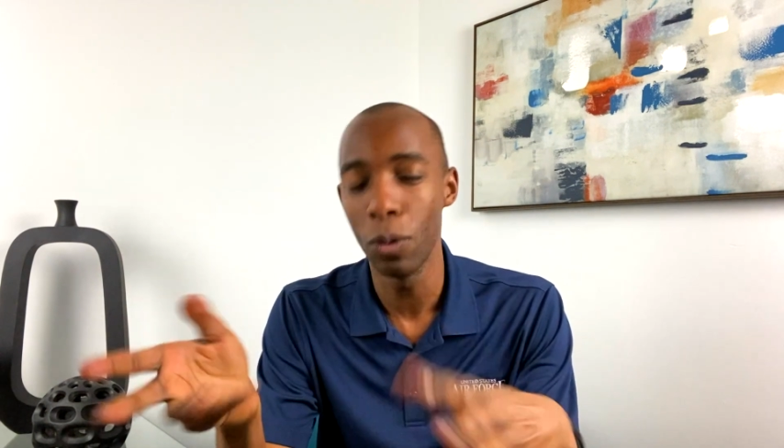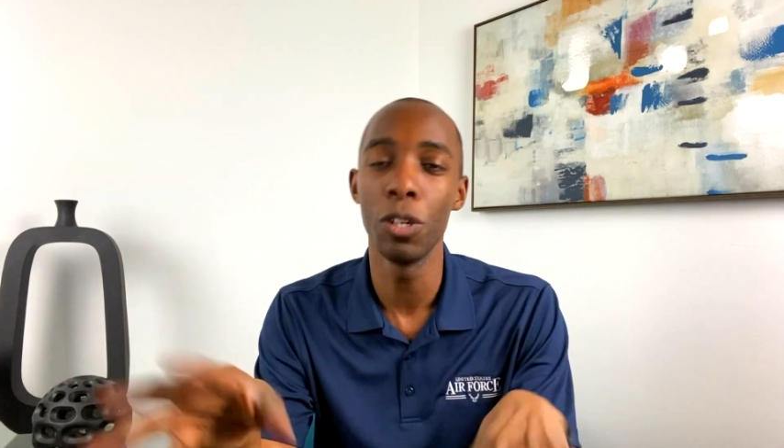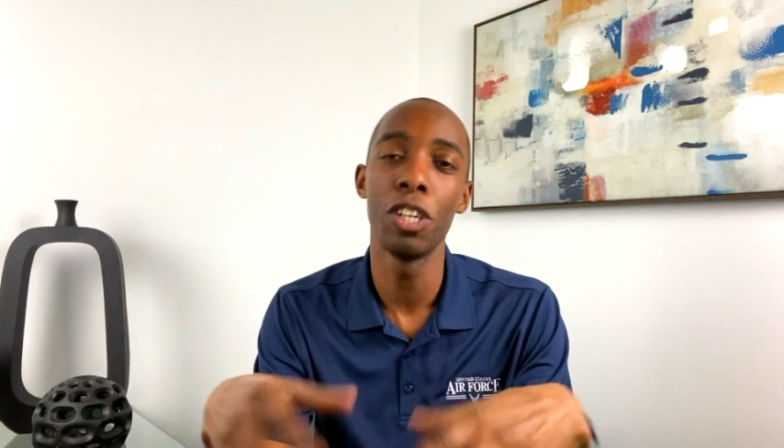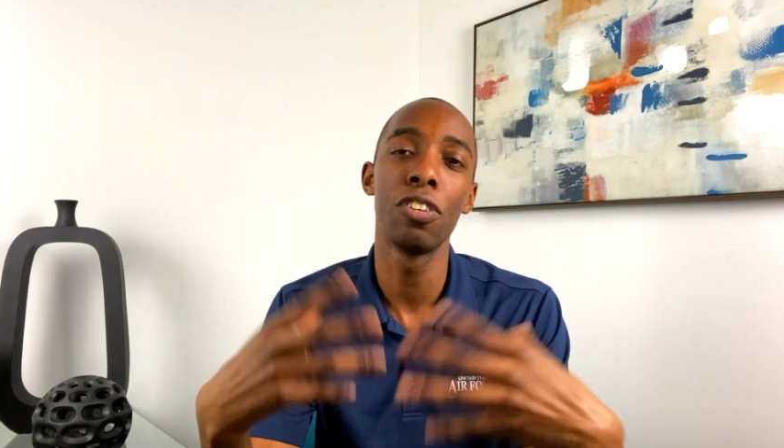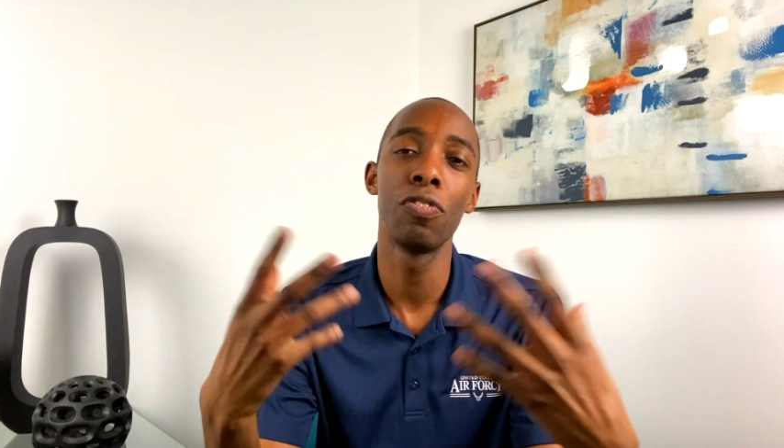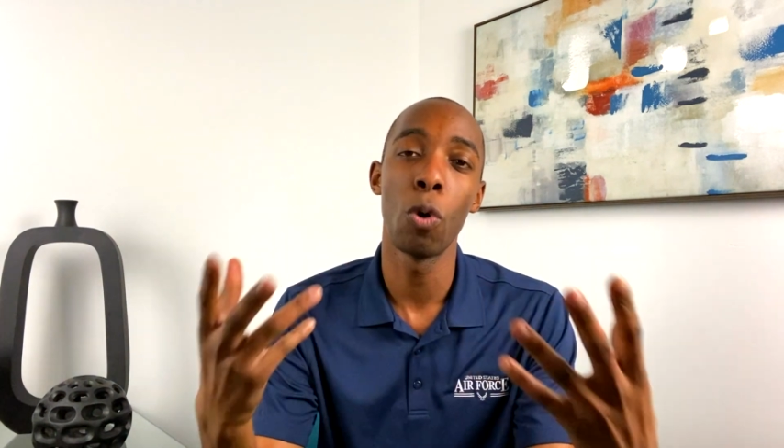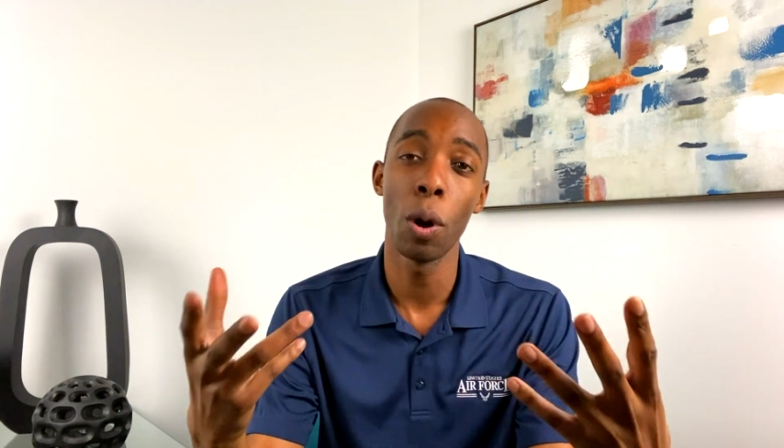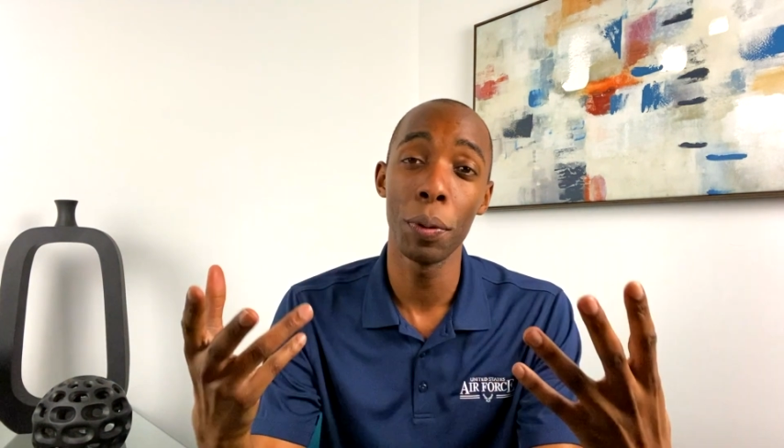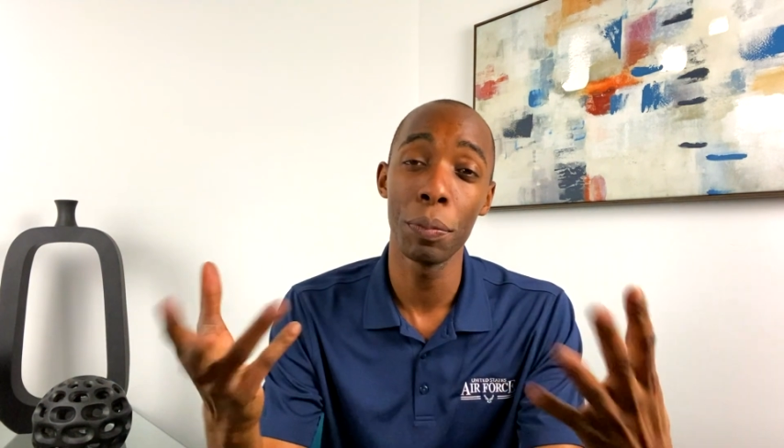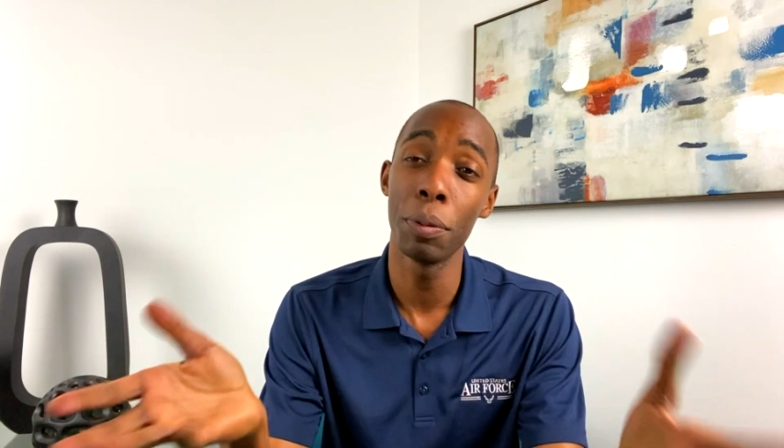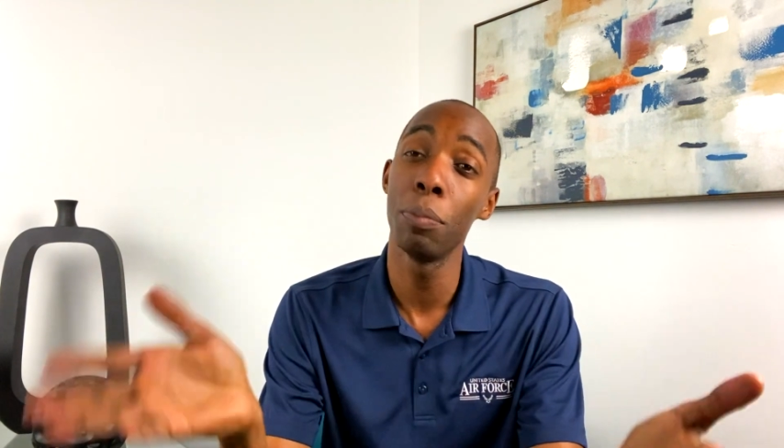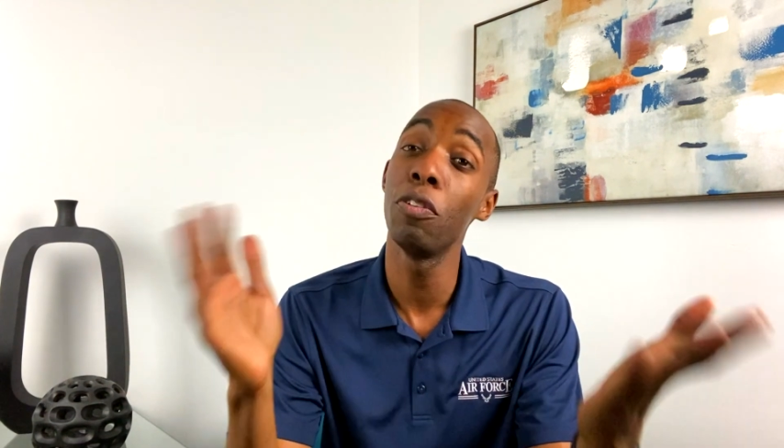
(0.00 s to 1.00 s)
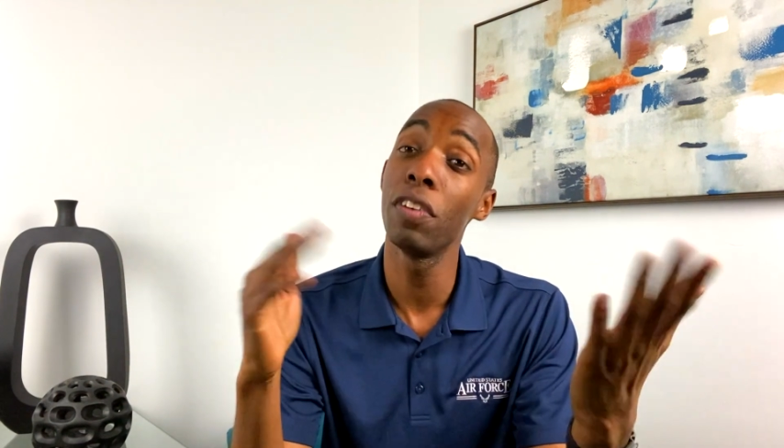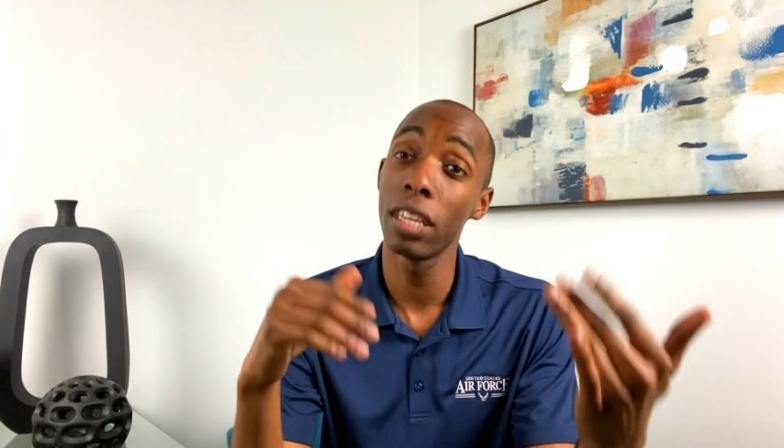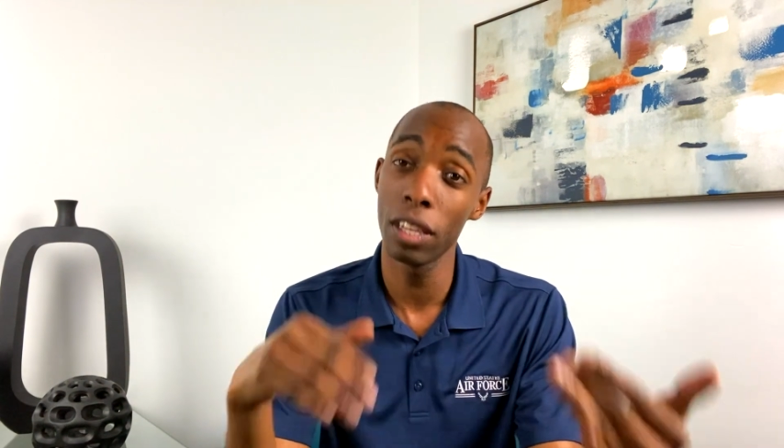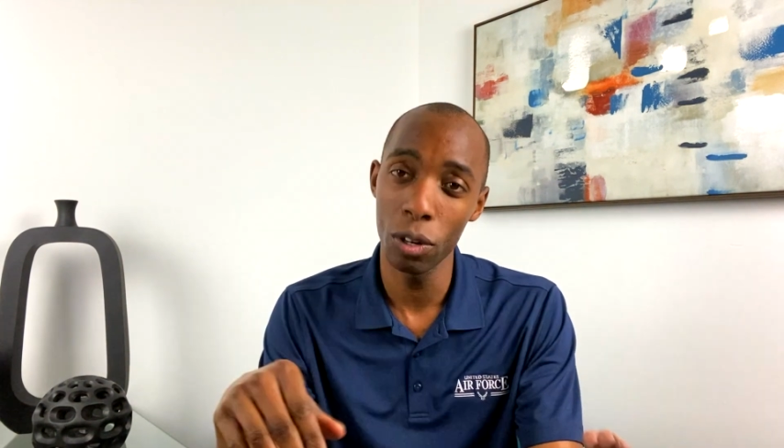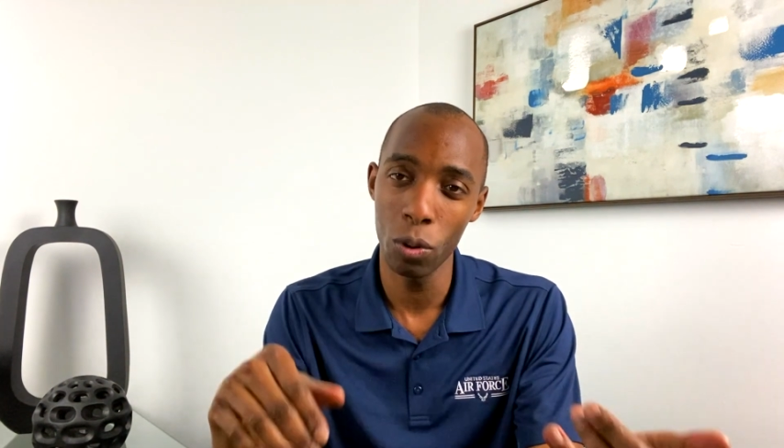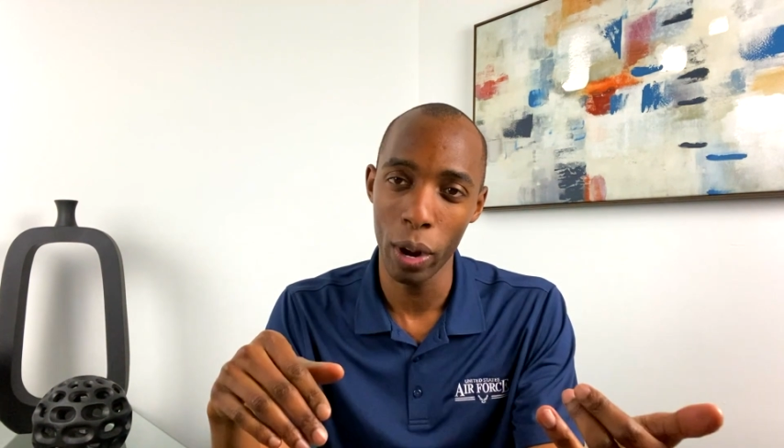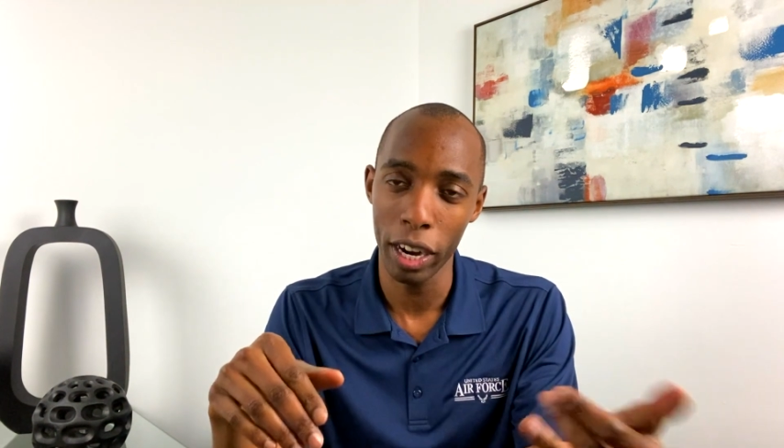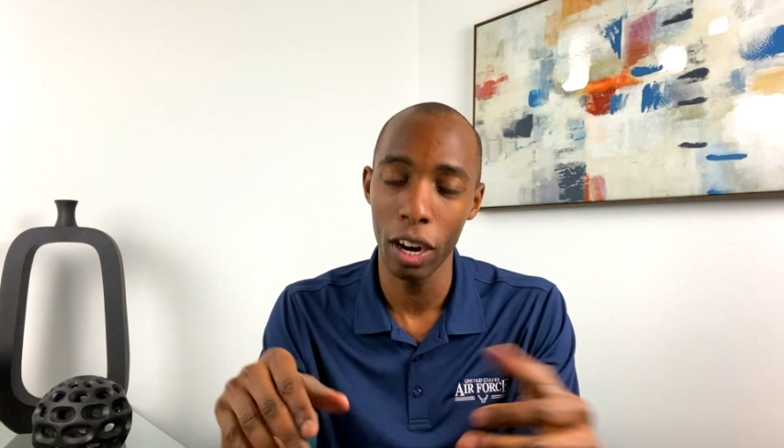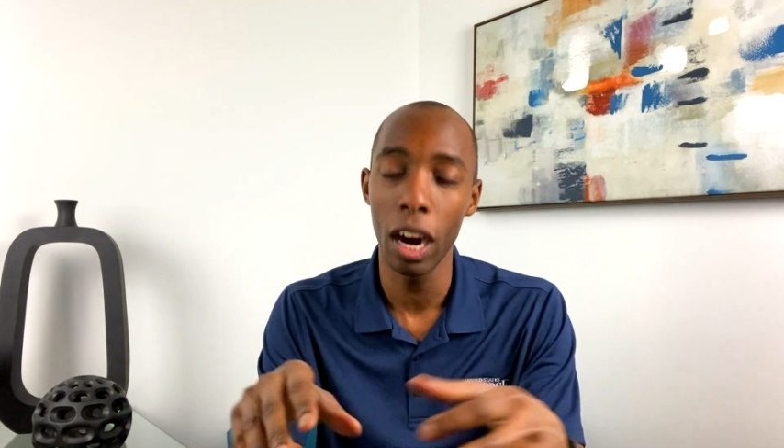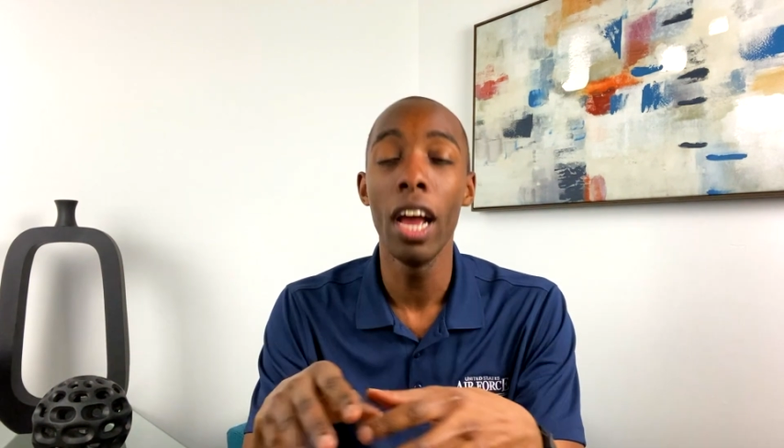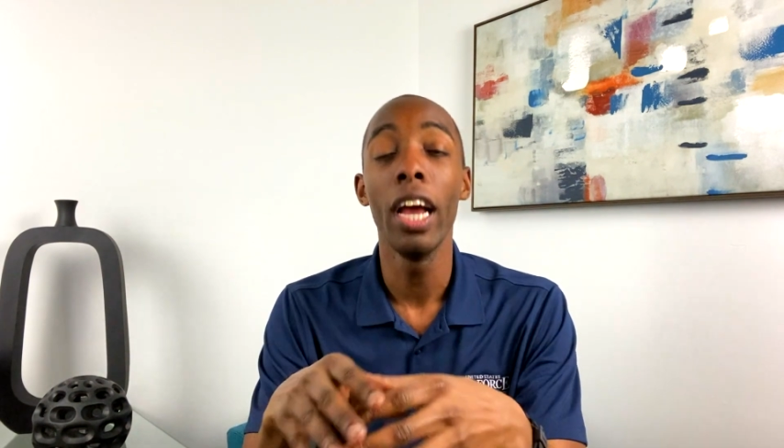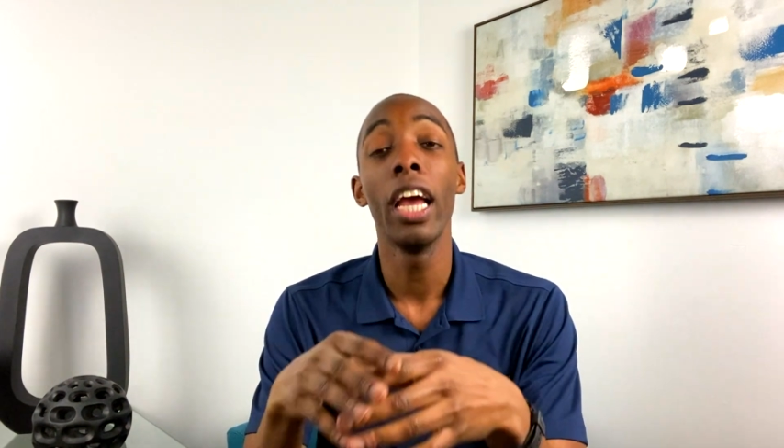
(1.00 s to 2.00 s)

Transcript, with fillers: which is forming but moving a little quicker